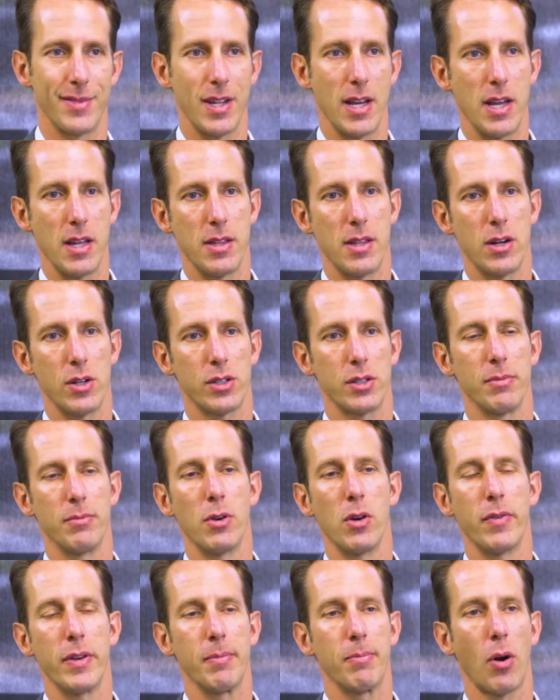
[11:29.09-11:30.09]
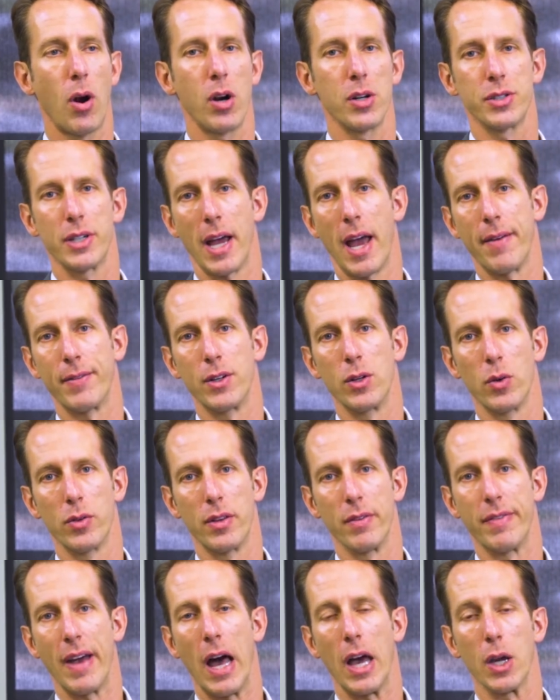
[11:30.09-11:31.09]
There's some moving parts that have to do
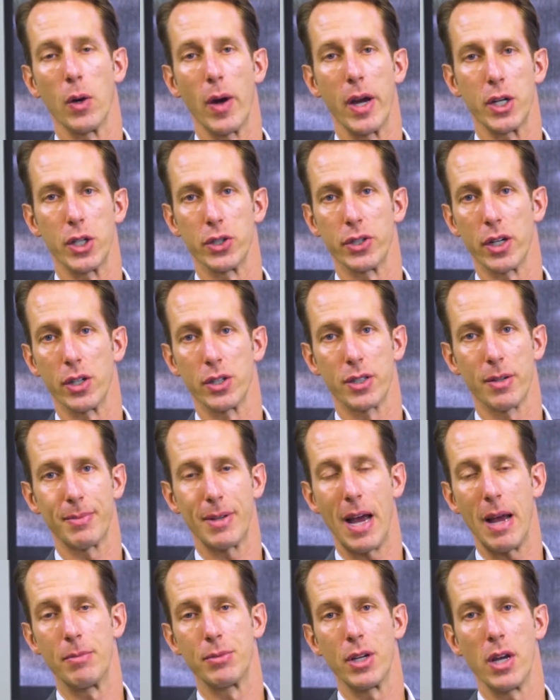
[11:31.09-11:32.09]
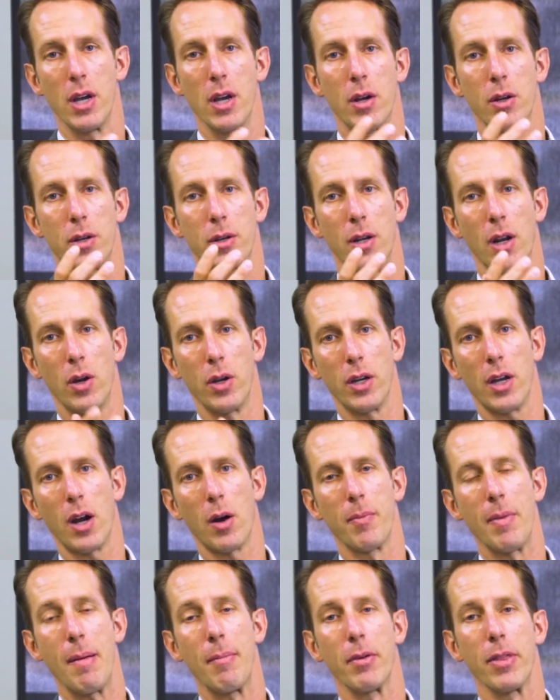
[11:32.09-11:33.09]
with the valuations there. Sometimes, you got to
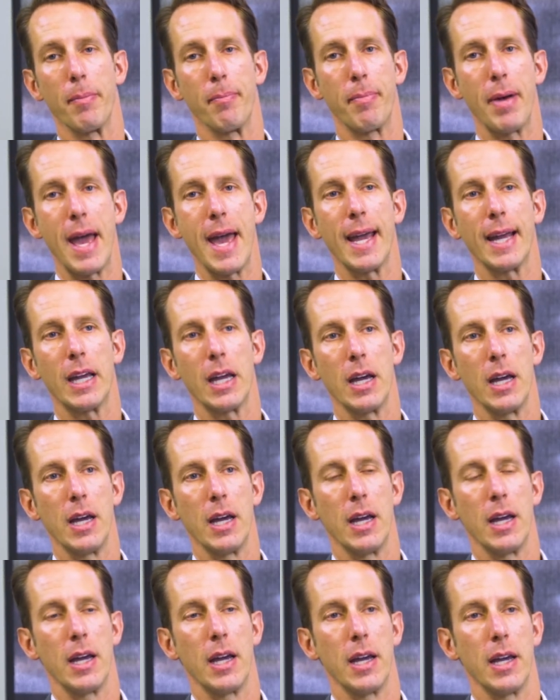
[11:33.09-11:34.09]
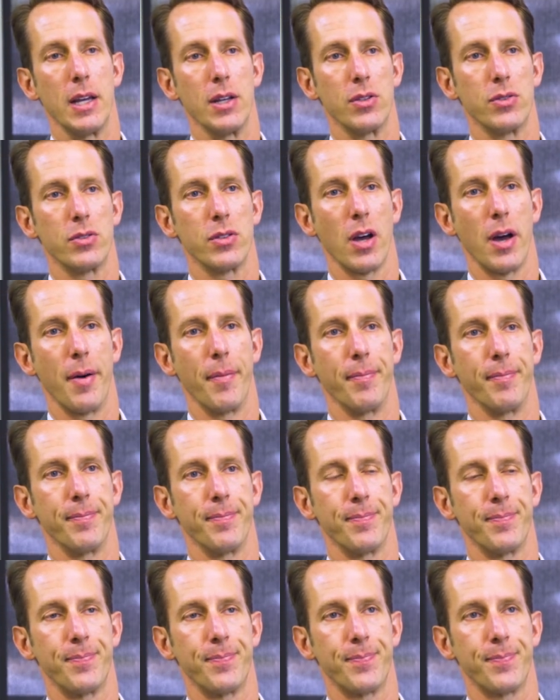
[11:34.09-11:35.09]
remember the bank didn't
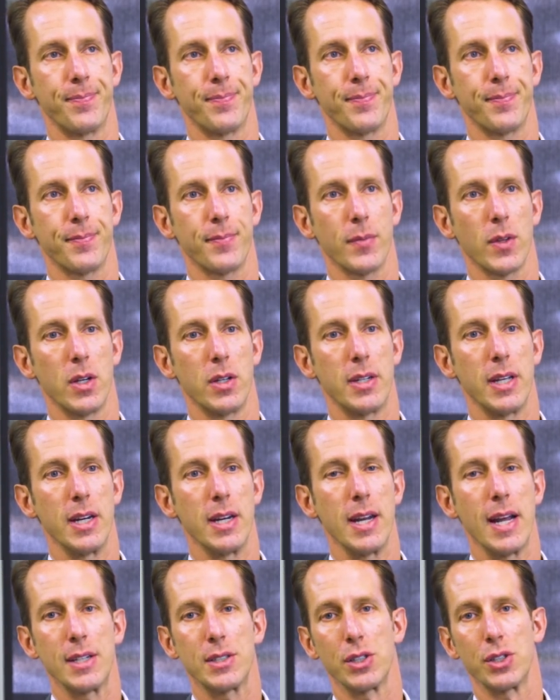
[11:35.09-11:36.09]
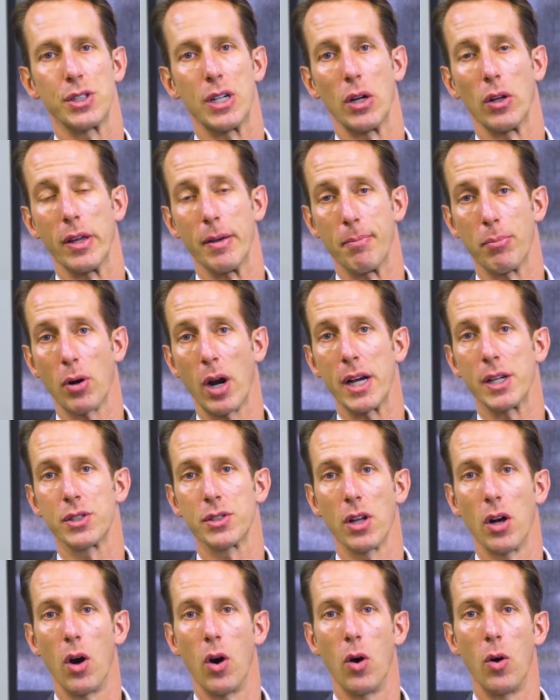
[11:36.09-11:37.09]
necessarily price
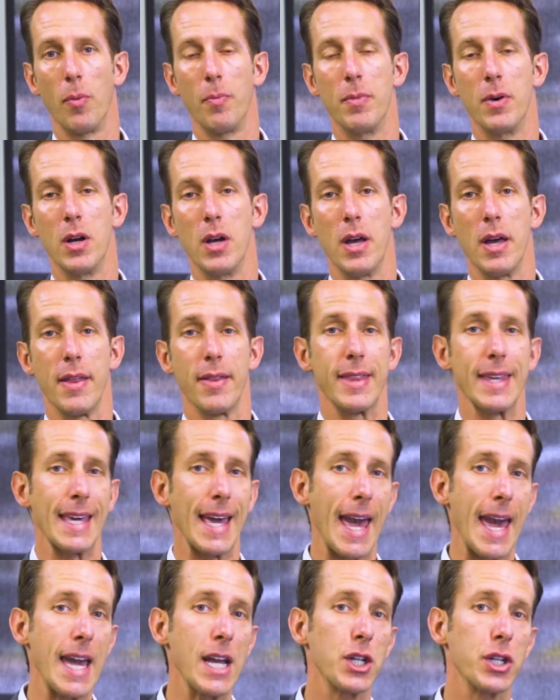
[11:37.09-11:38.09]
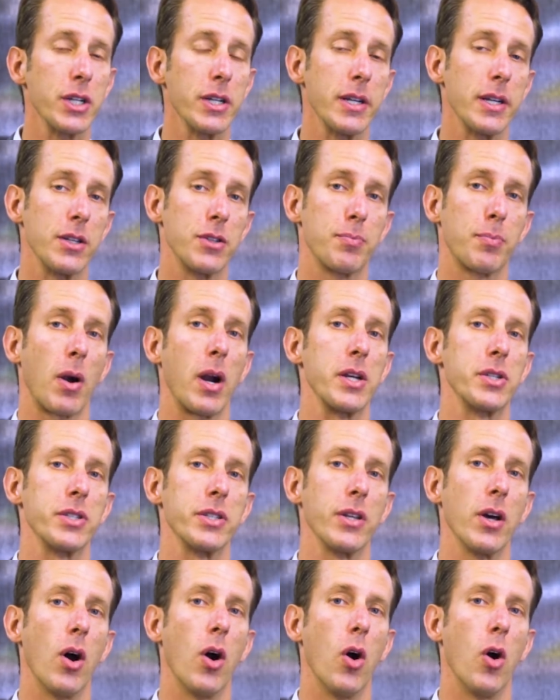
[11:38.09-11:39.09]
the home. The agent is
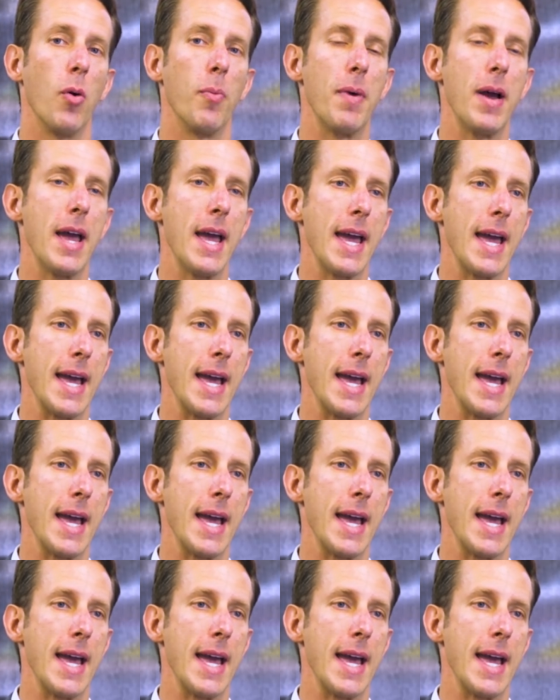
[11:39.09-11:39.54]
pricing the home.